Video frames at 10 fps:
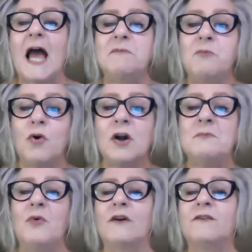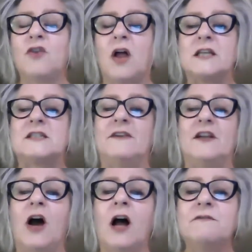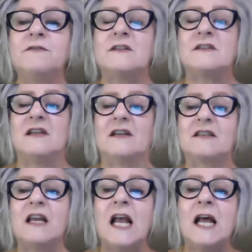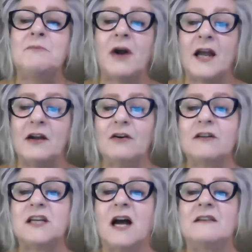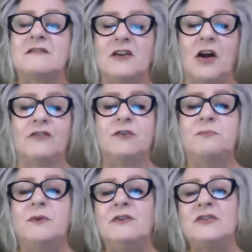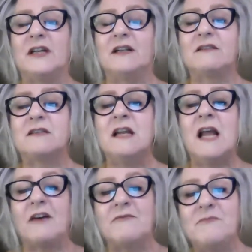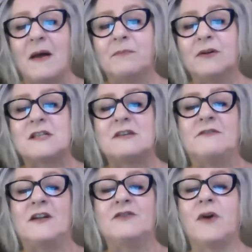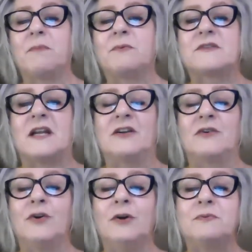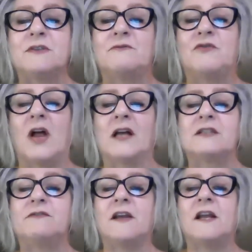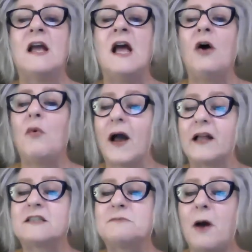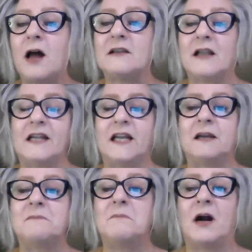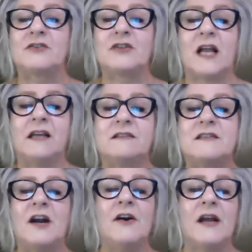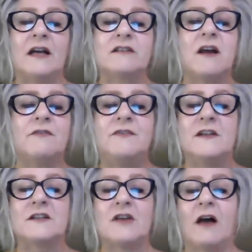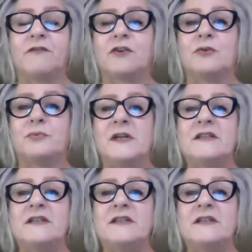And more philosophy conferences prioritize the contributions of members of underrepresented groups in philosophy while spotlighting marginalized areas of philosophical